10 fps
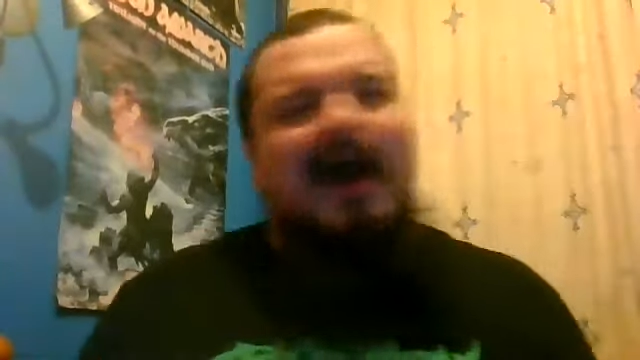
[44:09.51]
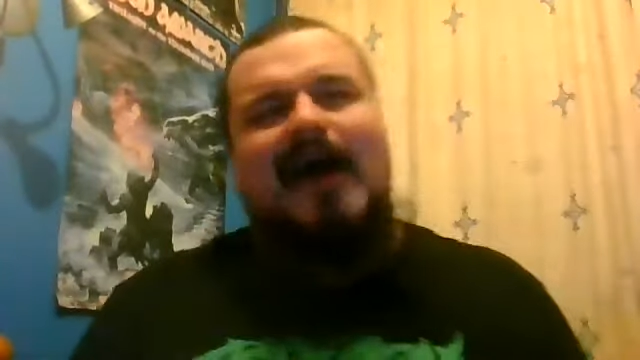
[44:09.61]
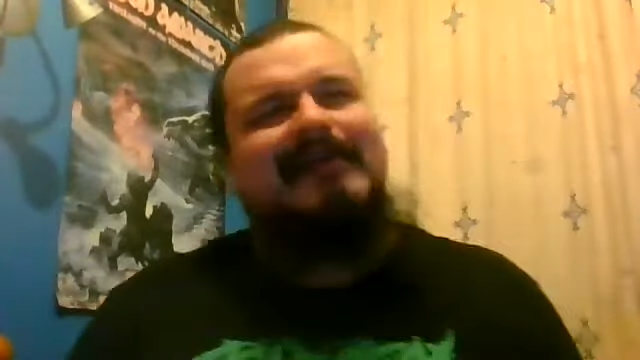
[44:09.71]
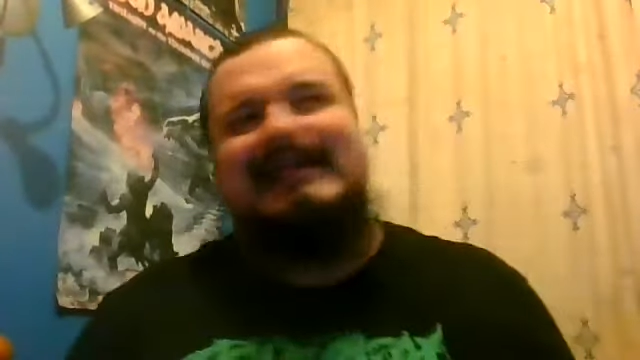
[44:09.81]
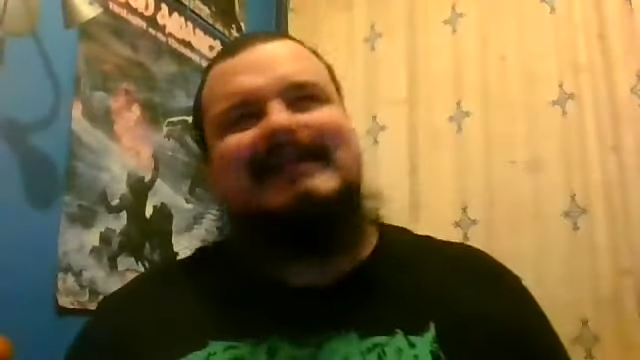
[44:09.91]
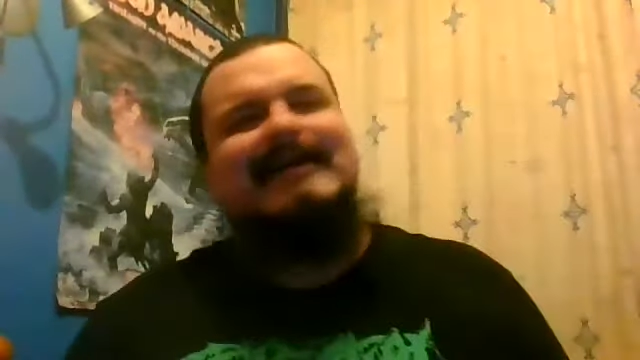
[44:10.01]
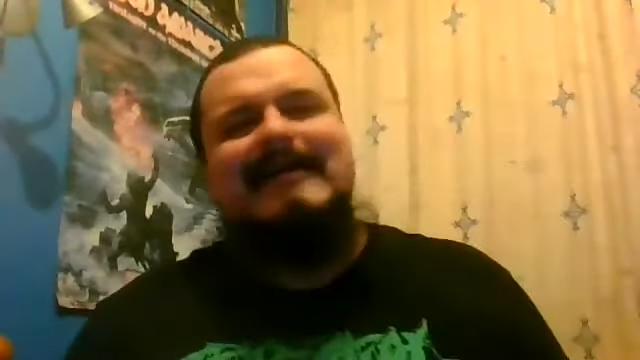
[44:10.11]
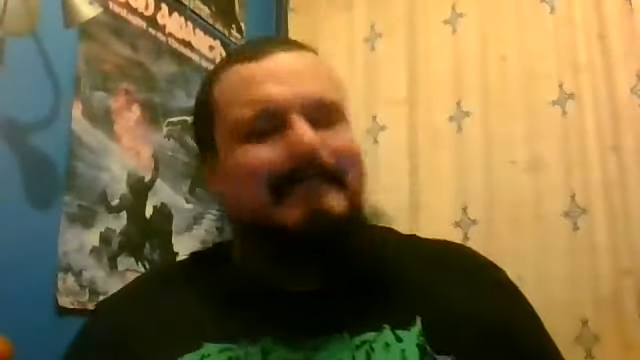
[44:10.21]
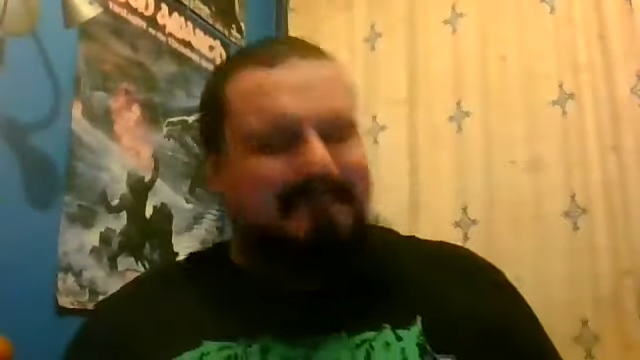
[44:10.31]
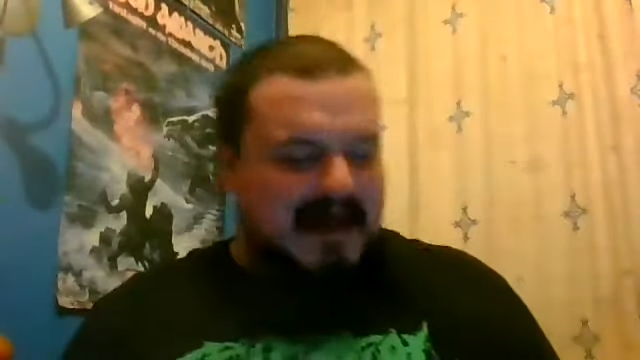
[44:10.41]
I think
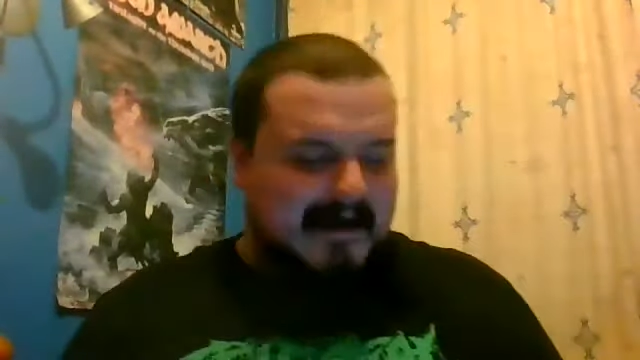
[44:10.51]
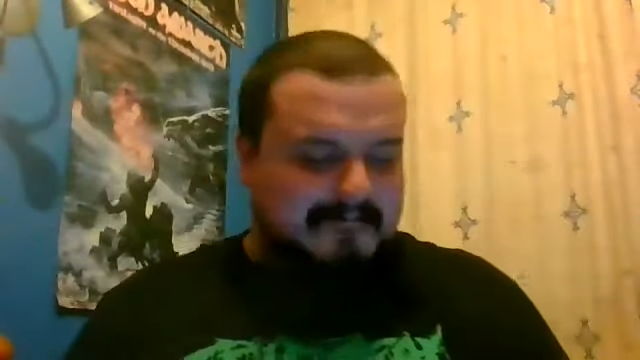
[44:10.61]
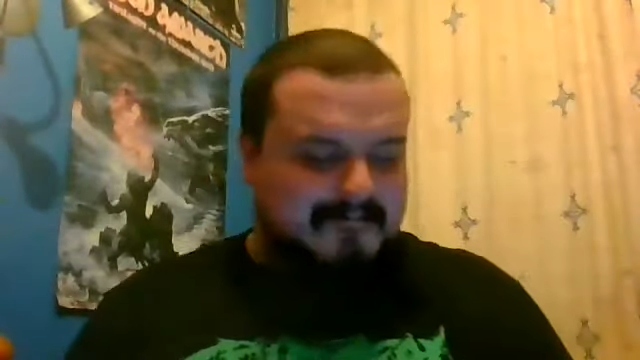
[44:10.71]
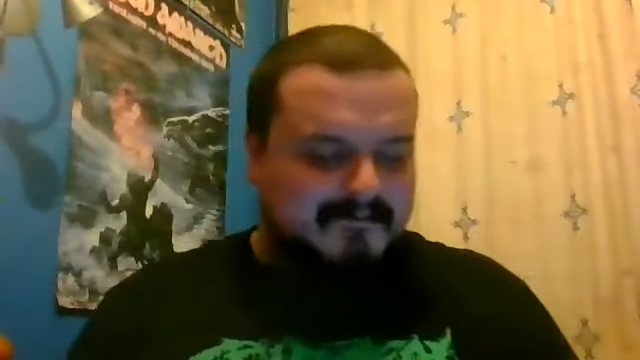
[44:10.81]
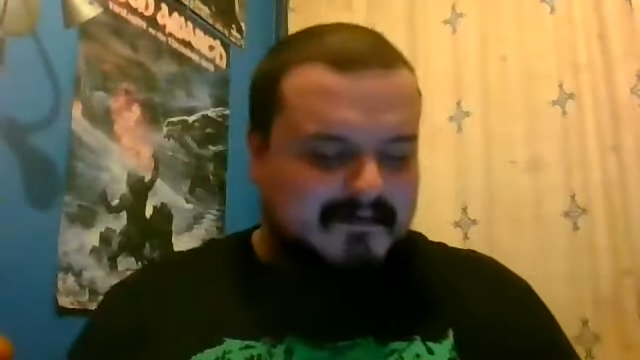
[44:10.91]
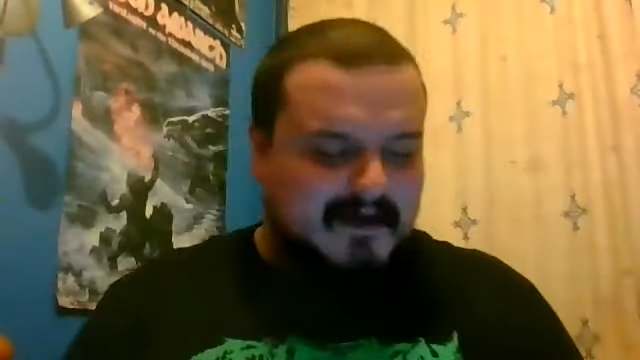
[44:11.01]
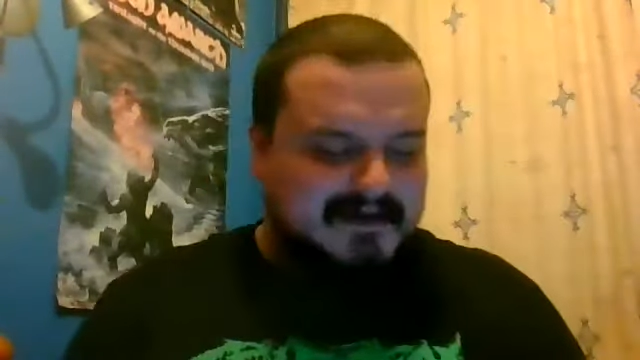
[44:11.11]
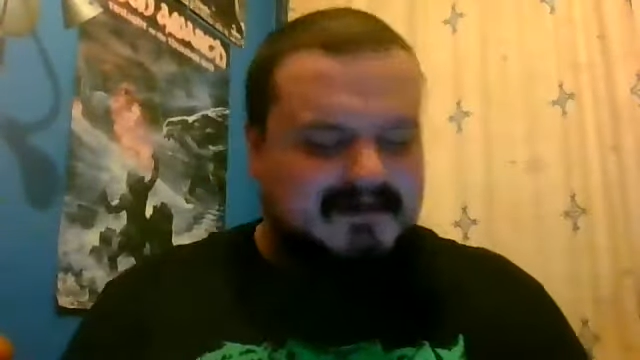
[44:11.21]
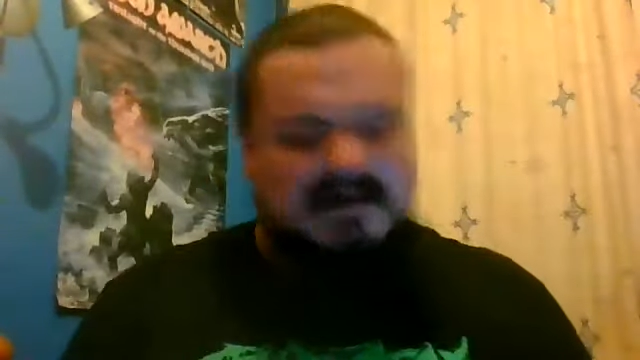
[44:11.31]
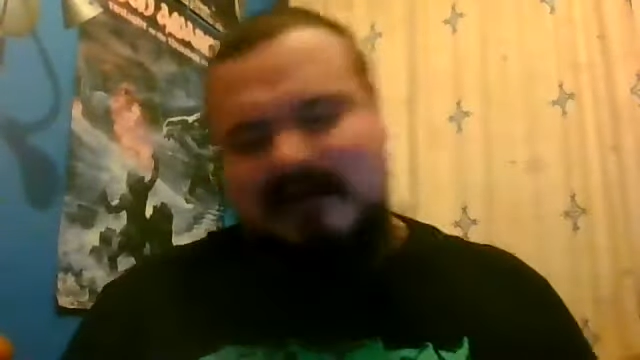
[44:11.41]

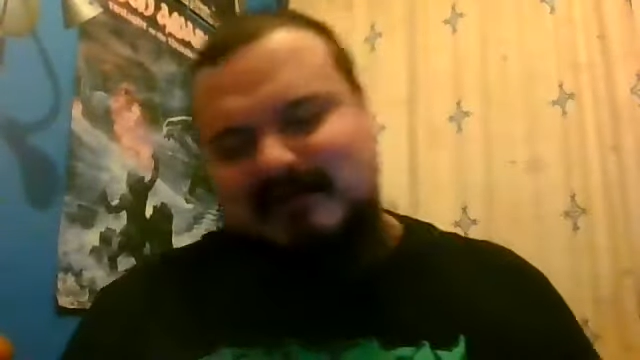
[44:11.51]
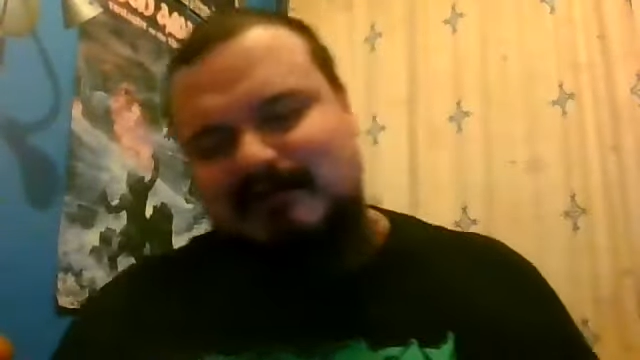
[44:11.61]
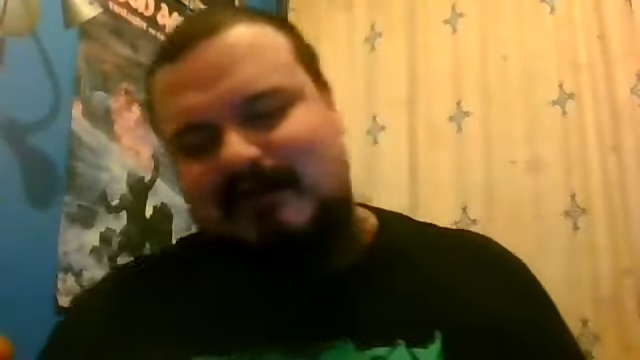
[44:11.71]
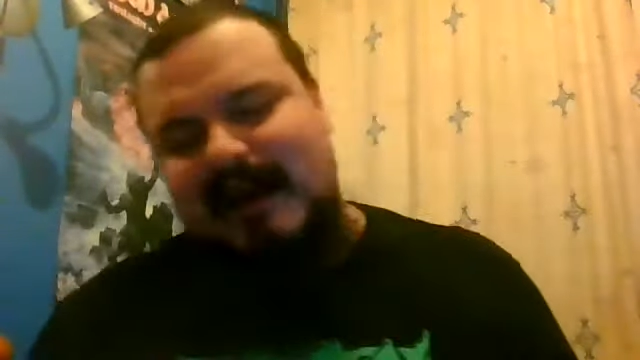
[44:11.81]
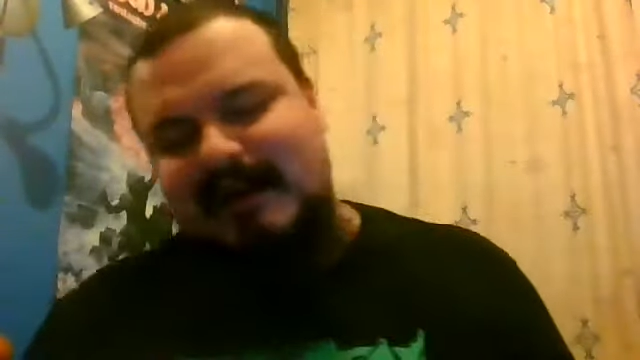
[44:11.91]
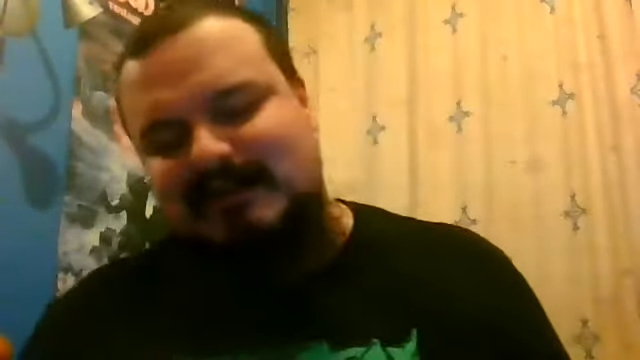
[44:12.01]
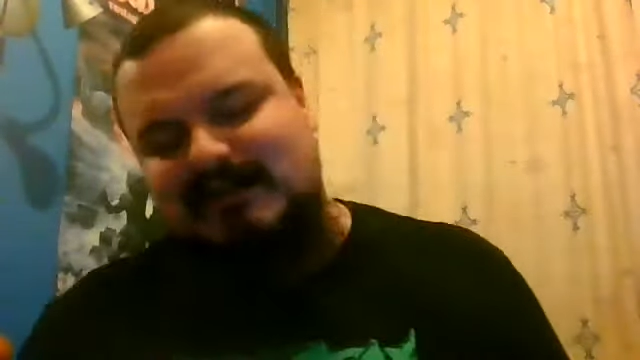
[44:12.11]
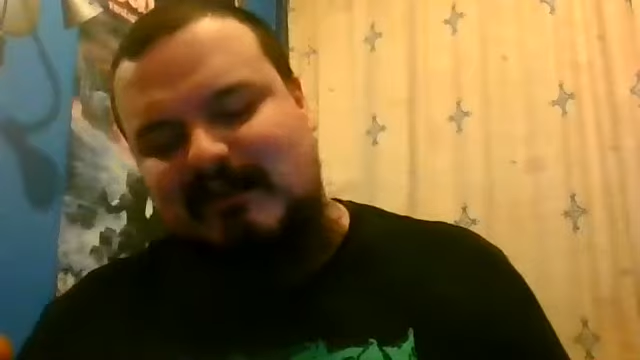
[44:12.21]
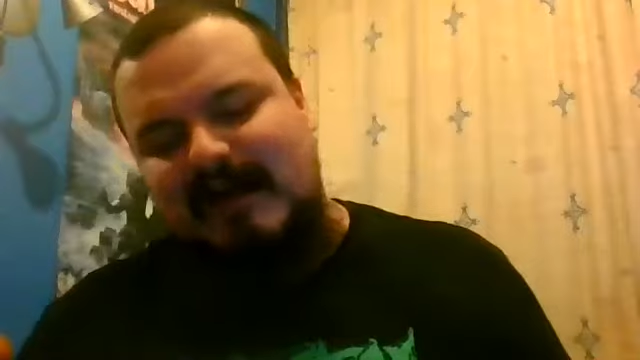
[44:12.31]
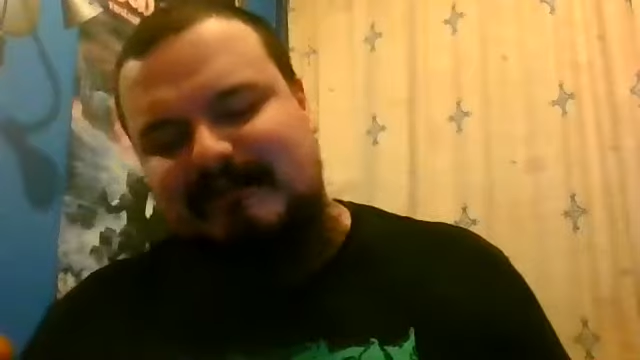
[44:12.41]
like Colossal Titan
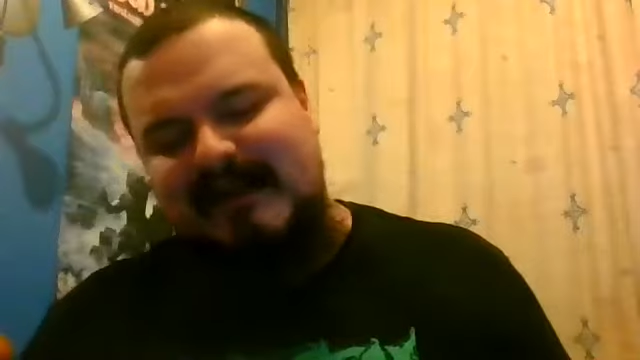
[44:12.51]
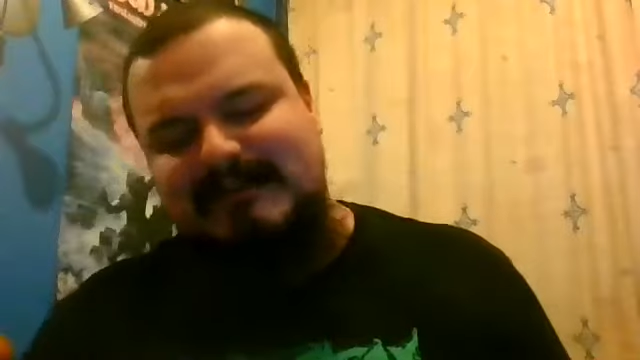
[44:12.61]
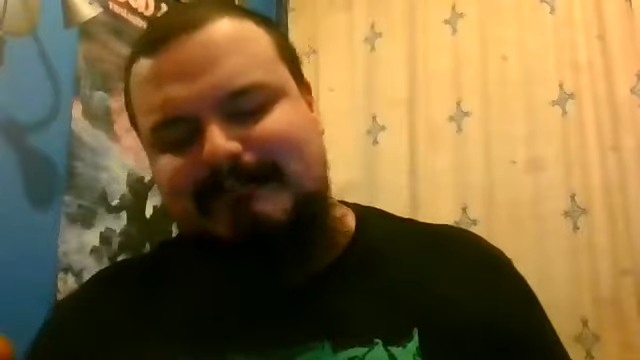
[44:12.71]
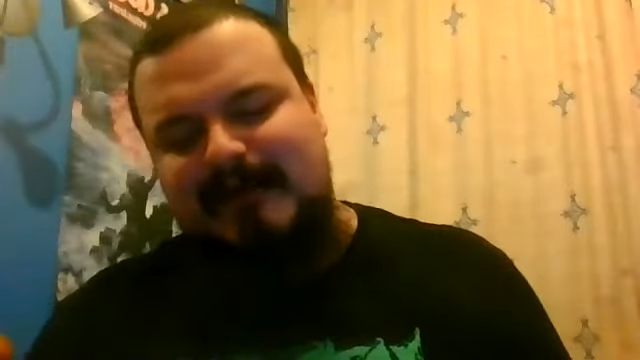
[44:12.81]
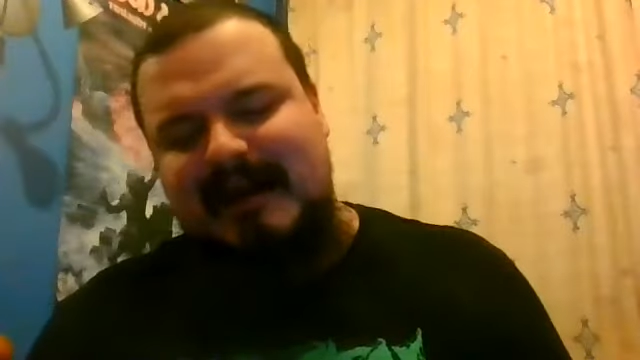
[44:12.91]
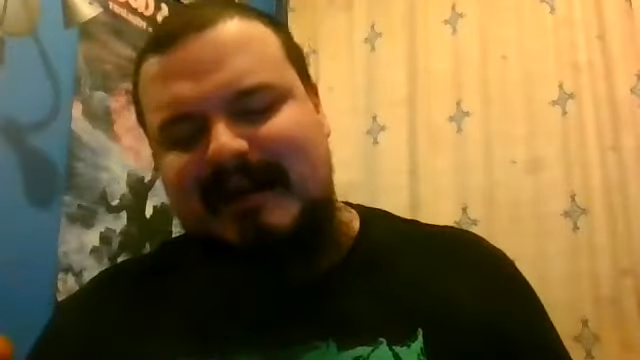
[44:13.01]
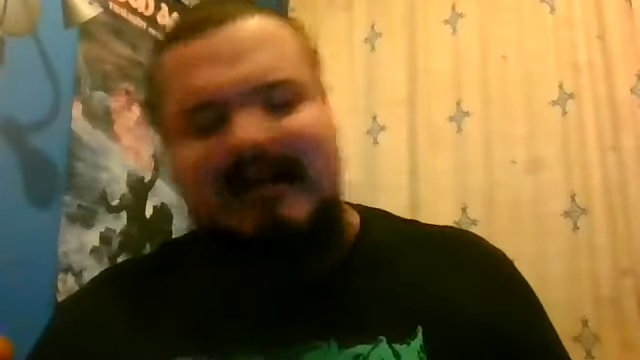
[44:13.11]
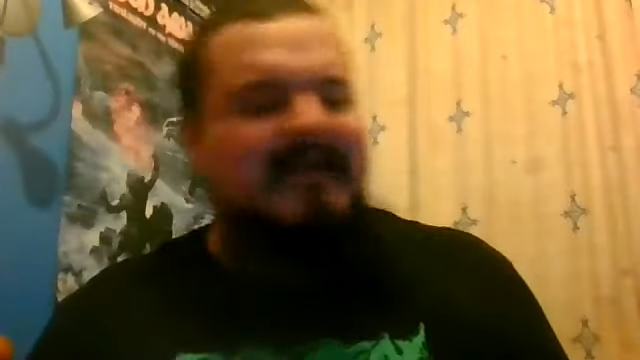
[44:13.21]
Strife is brilliant,